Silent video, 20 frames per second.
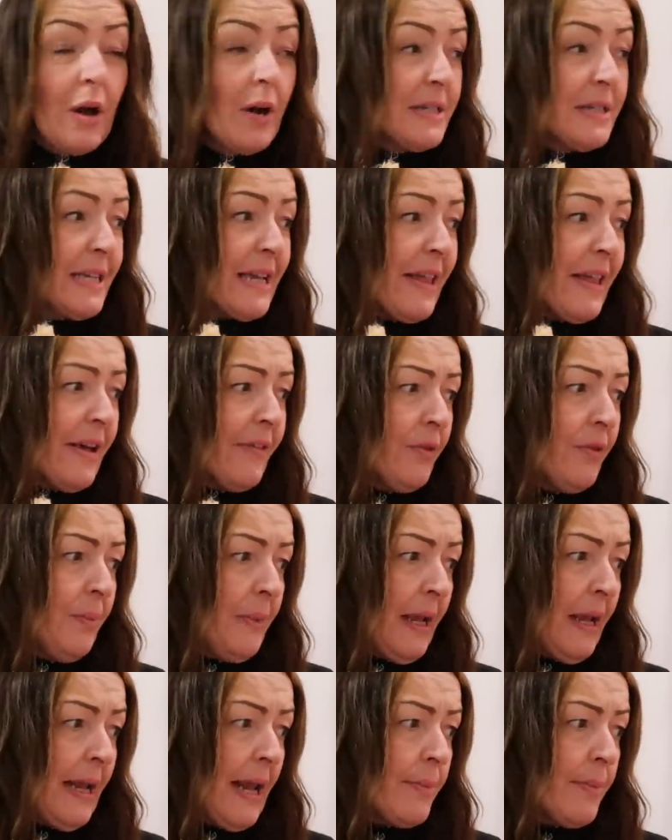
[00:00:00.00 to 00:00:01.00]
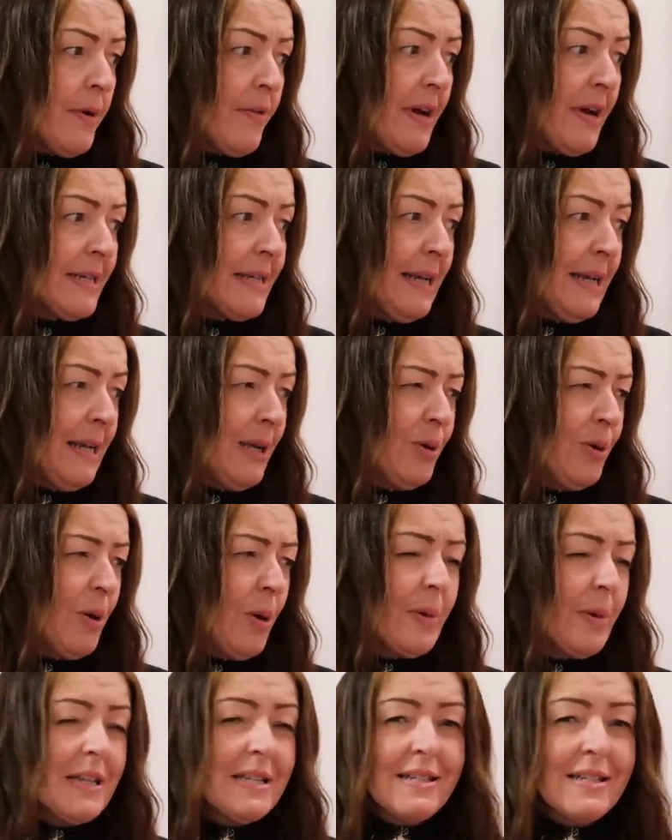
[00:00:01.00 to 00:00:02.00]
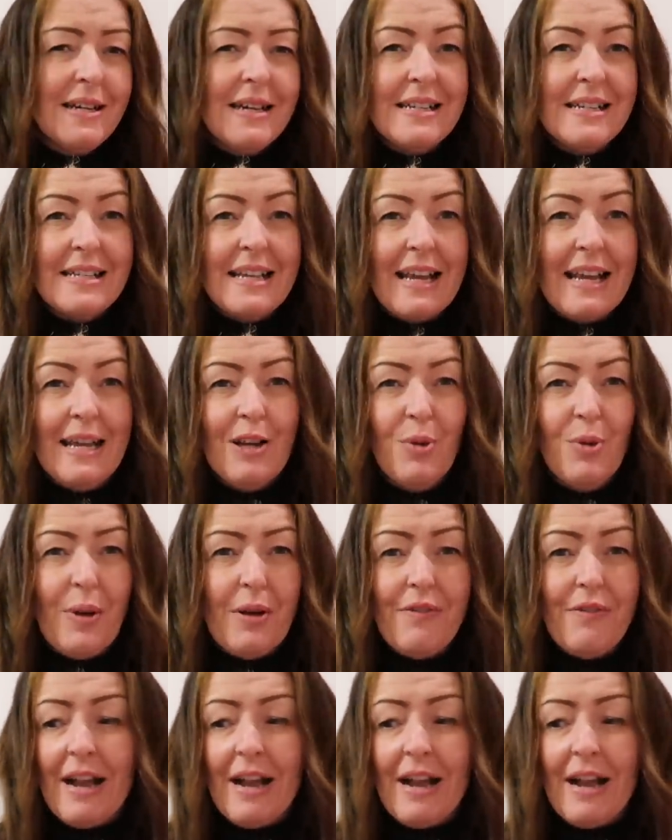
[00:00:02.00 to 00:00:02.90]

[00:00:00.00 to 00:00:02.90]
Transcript: I did get that from B&M, I've had it a little while, but it's starting to get a little bit